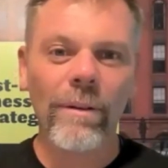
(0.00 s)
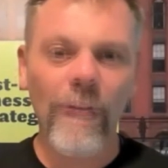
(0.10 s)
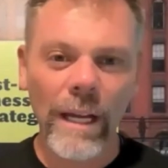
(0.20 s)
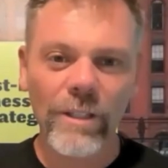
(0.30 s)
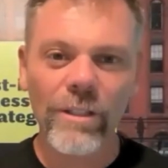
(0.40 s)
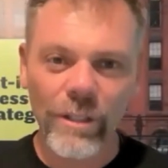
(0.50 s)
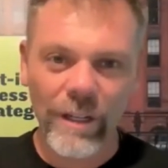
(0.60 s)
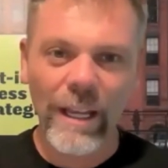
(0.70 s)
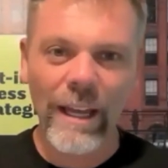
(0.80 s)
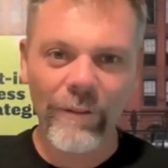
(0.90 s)
I
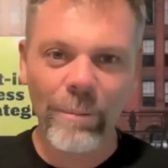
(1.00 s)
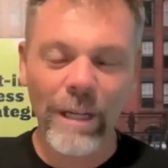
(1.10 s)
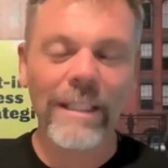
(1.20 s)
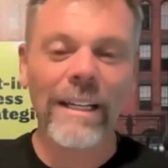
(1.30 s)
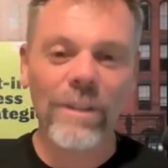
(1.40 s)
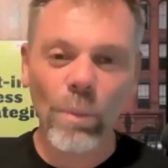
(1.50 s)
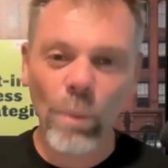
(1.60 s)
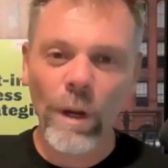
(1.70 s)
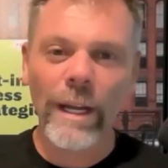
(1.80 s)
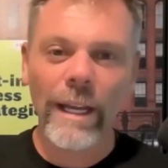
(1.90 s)
should have a podcast and
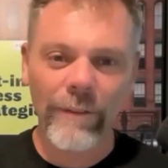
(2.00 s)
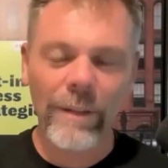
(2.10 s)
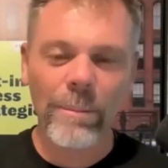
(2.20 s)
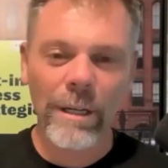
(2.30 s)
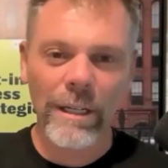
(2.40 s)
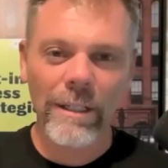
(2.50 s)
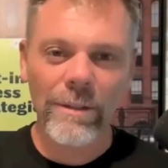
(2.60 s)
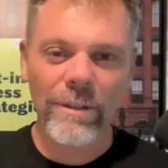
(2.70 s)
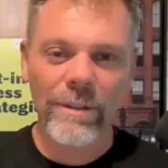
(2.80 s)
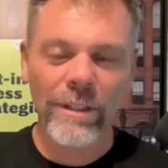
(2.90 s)
why having a
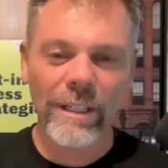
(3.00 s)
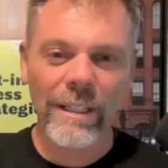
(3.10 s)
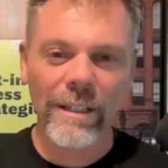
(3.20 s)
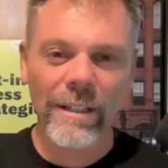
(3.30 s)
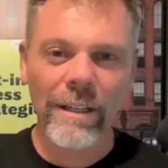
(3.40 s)
podcast is a good idea.